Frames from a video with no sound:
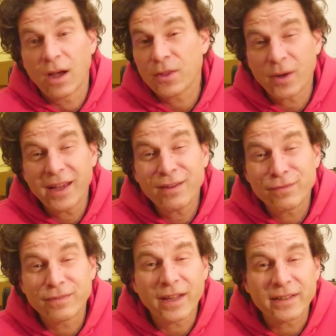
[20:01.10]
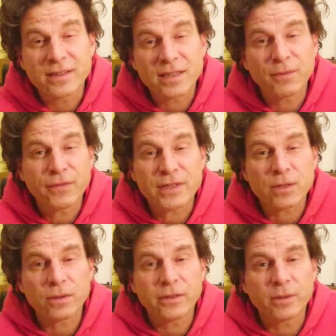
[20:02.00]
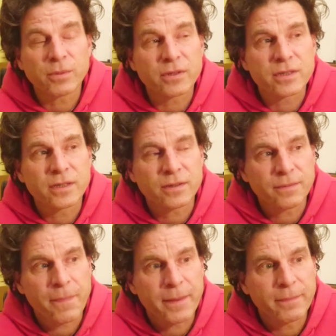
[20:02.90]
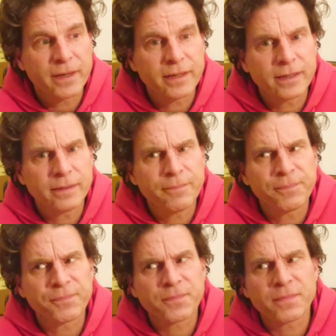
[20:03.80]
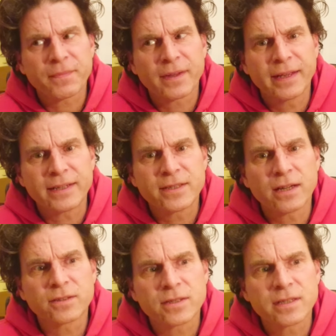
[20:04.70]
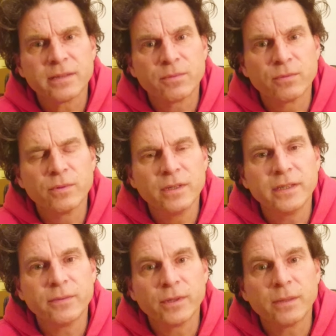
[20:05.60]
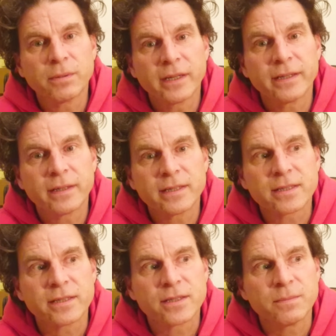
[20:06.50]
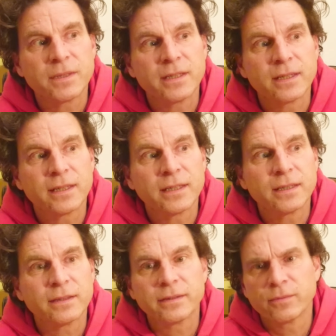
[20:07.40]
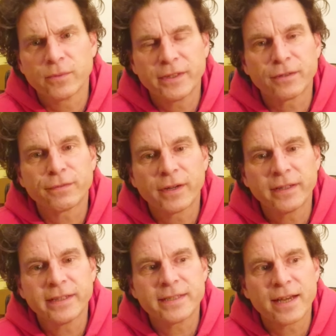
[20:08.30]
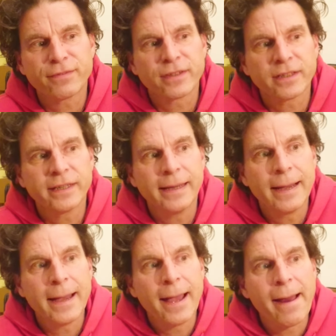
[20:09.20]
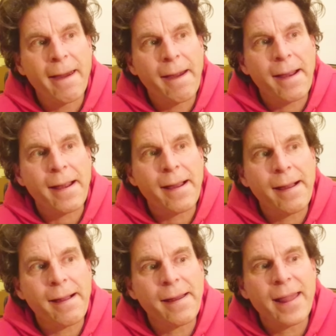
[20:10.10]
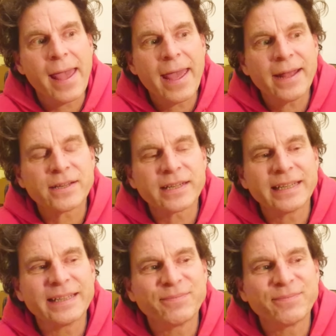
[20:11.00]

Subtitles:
Although I have liked some of his earlier books too. But yeah, Dr. Sleep really, really played nicely to me. Reader friendly, definitely. And